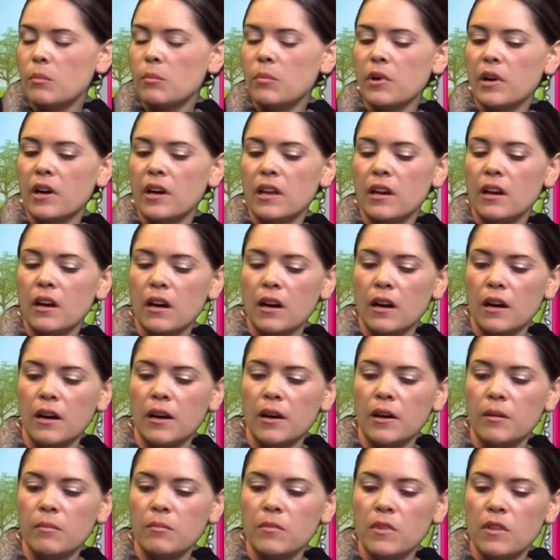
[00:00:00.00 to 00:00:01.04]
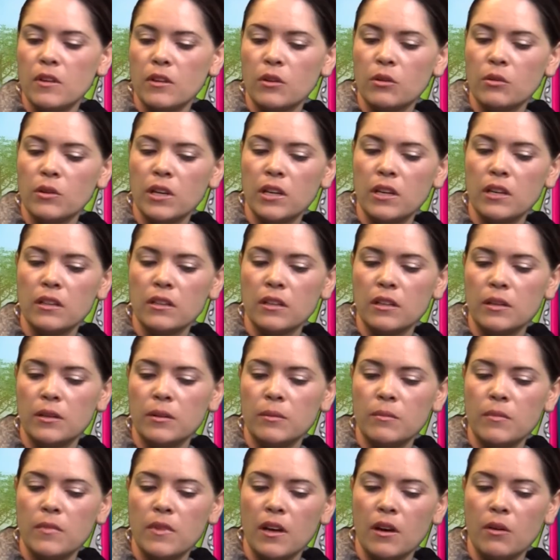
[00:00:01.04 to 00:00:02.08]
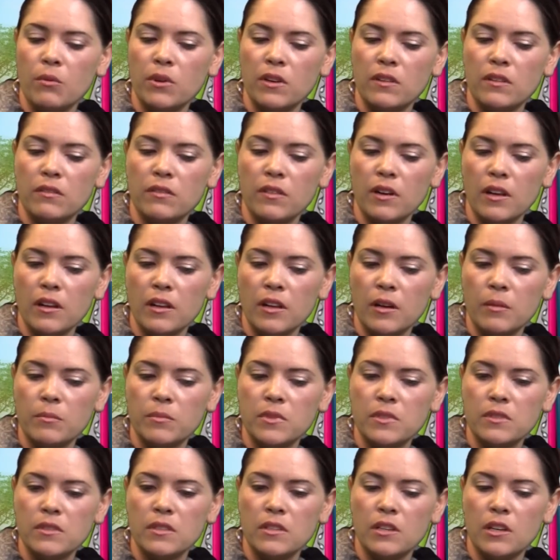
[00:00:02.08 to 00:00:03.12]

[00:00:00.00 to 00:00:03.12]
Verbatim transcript: But um, the curriculum that we developed,